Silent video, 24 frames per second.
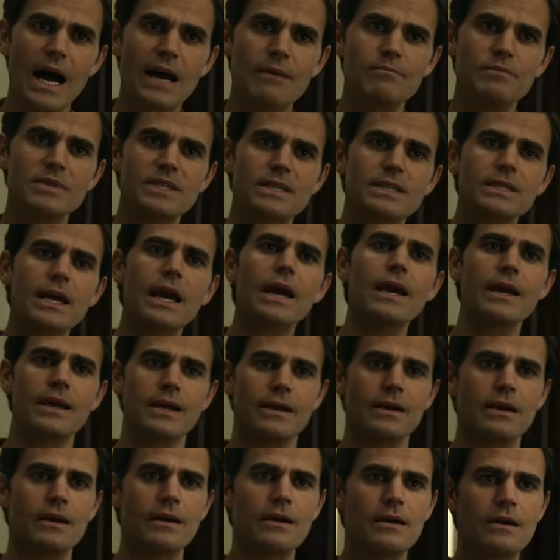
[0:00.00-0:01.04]
I'm
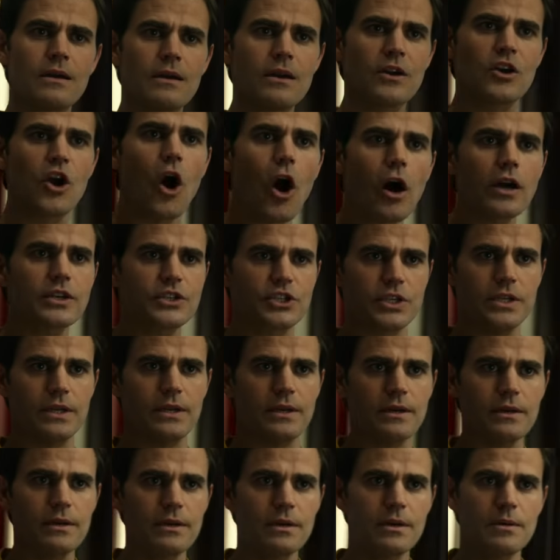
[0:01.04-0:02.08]
saying caution
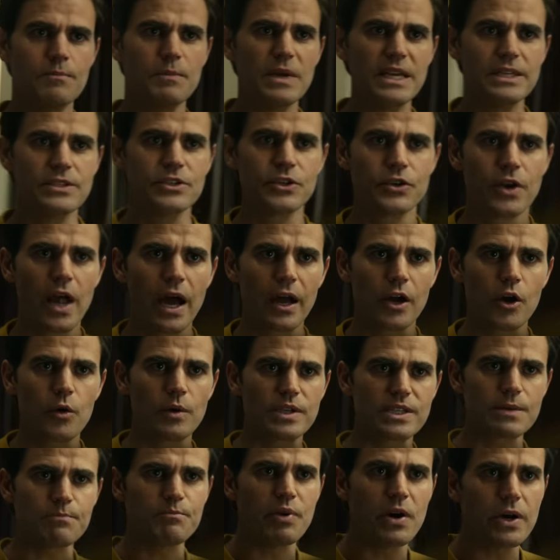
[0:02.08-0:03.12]
means you're not going
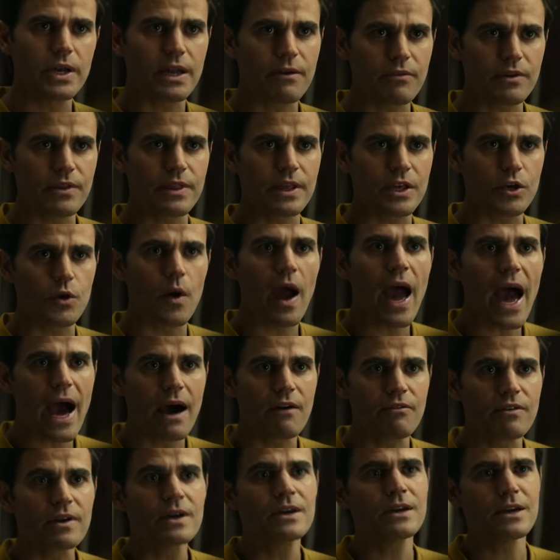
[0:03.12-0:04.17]
to put everything you
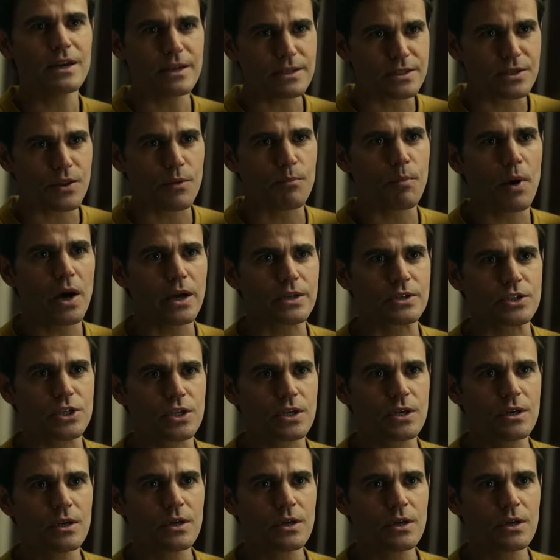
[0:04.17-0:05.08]
have into the punch.